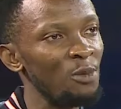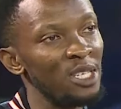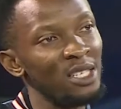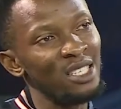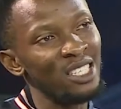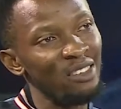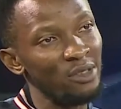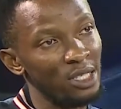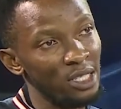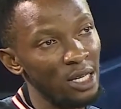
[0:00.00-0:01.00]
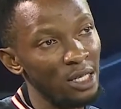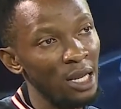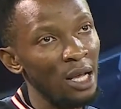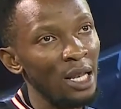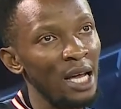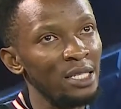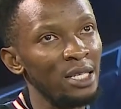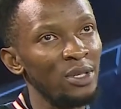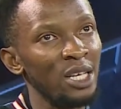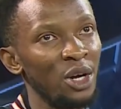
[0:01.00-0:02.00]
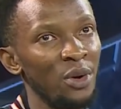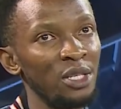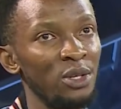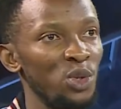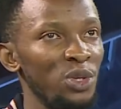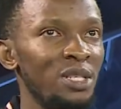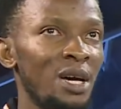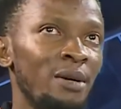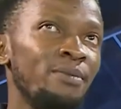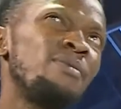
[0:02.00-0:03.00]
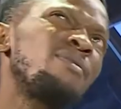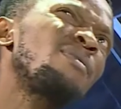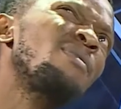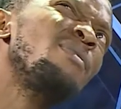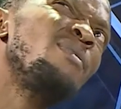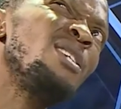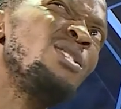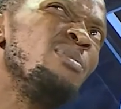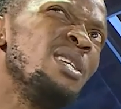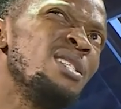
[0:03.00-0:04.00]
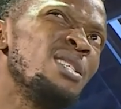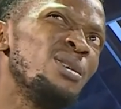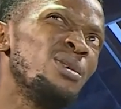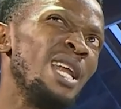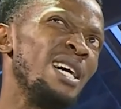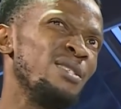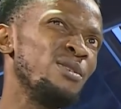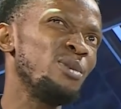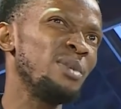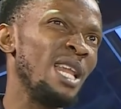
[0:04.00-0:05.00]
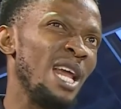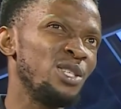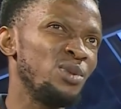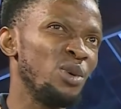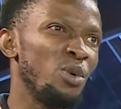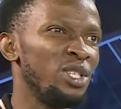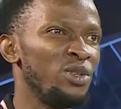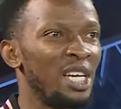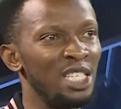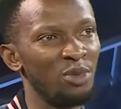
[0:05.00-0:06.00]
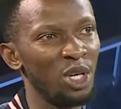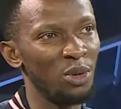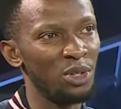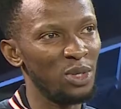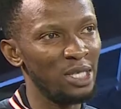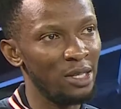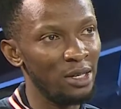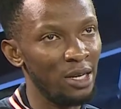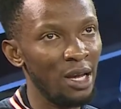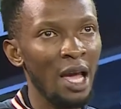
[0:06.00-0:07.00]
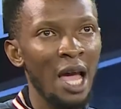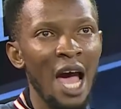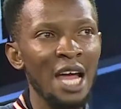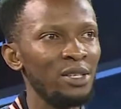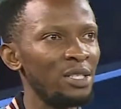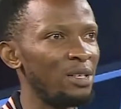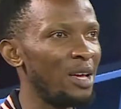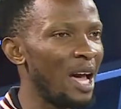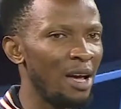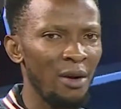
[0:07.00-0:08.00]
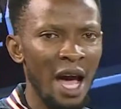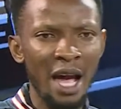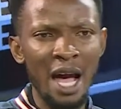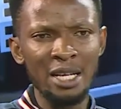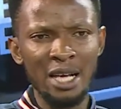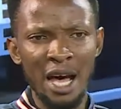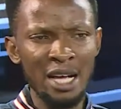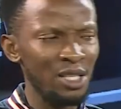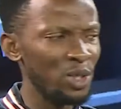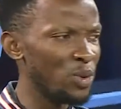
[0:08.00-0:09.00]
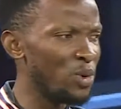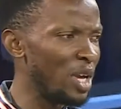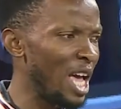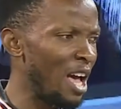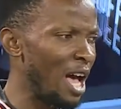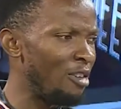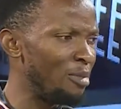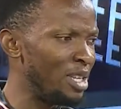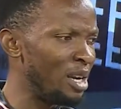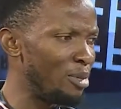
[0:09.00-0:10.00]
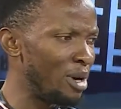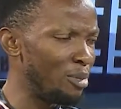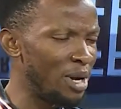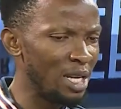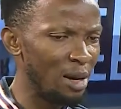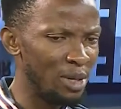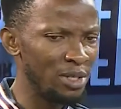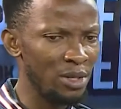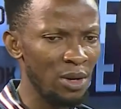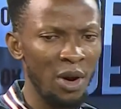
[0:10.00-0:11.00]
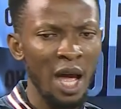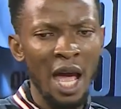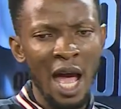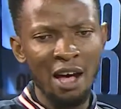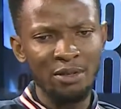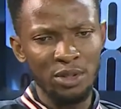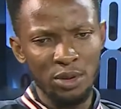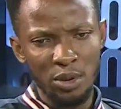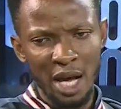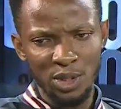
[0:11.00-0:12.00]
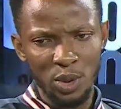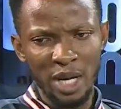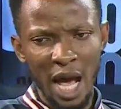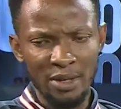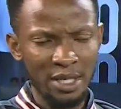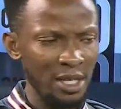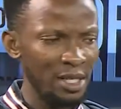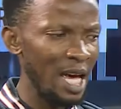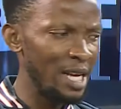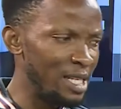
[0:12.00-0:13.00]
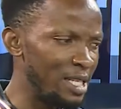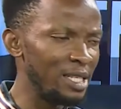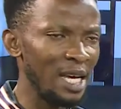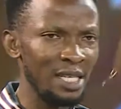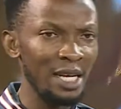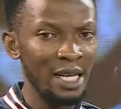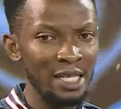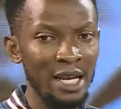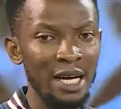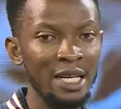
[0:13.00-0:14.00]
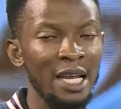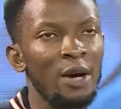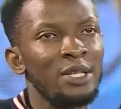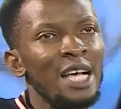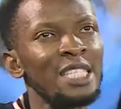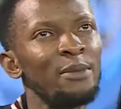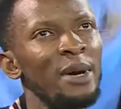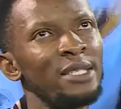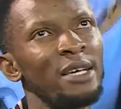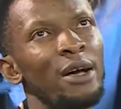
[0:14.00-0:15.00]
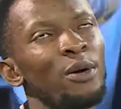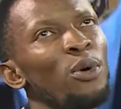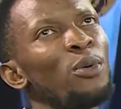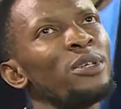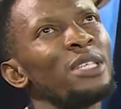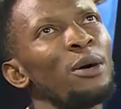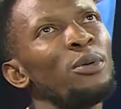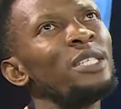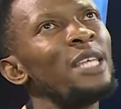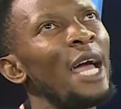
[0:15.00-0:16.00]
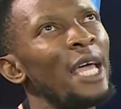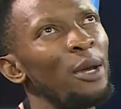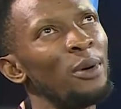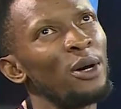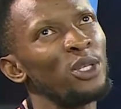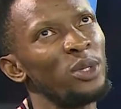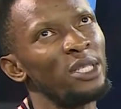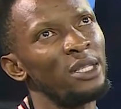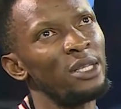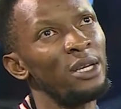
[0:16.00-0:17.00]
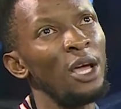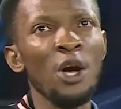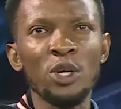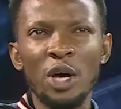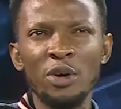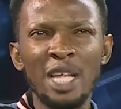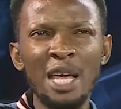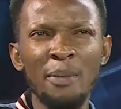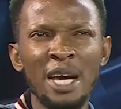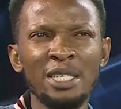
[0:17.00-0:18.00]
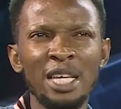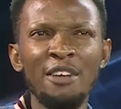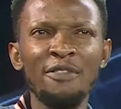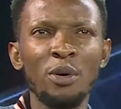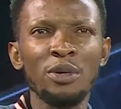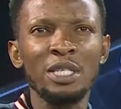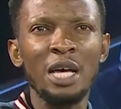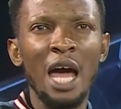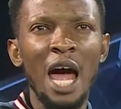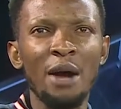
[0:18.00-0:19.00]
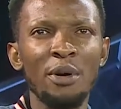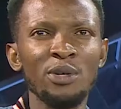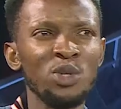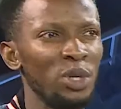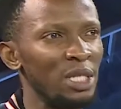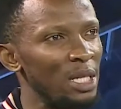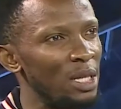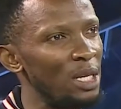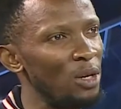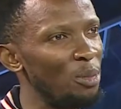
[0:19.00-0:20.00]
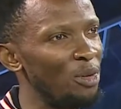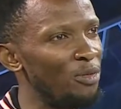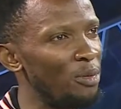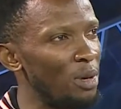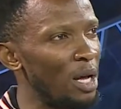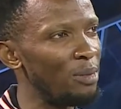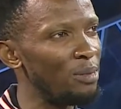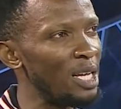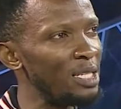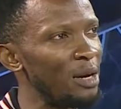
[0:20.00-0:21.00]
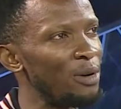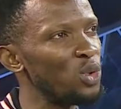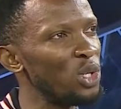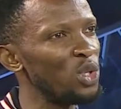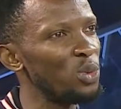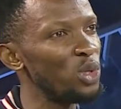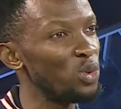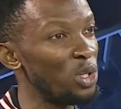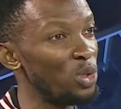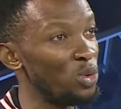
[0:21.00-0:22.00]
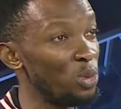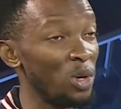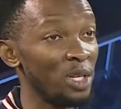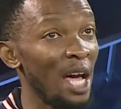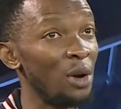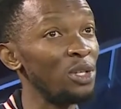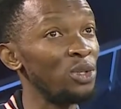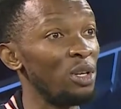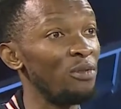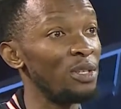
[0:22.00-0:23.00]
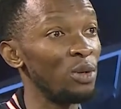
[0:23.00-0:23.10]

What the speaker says: person is 17. There was a craze on Twitter some days ago, sometime last week. What did you achieve when you were 23? And I had this one. Okay, I've been a brand ambassador. I sold houses. I did this. I did that. And I was asking myself, what was I? What did I give when I was 23? So I was now imagining if I was around 23 or before, let's say around 21, 22, because I got into university